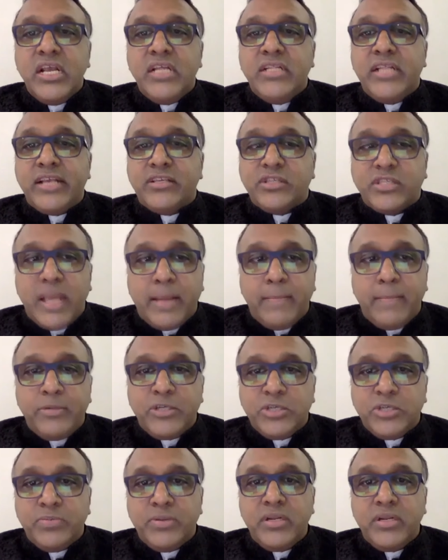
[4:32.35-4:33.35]
the
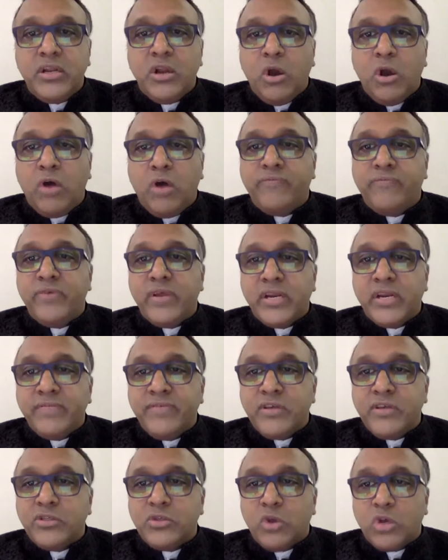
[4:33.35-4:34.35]
establishment of
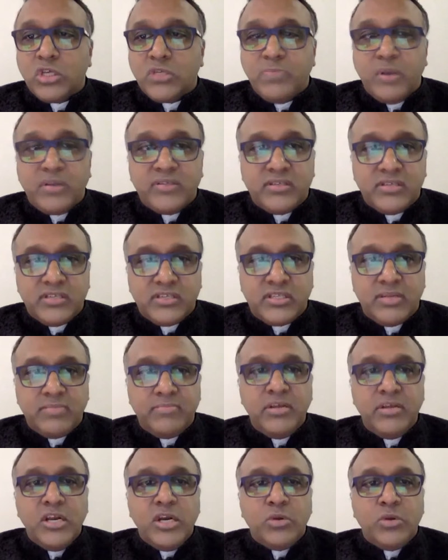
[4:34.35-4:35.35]
reverse osmosis system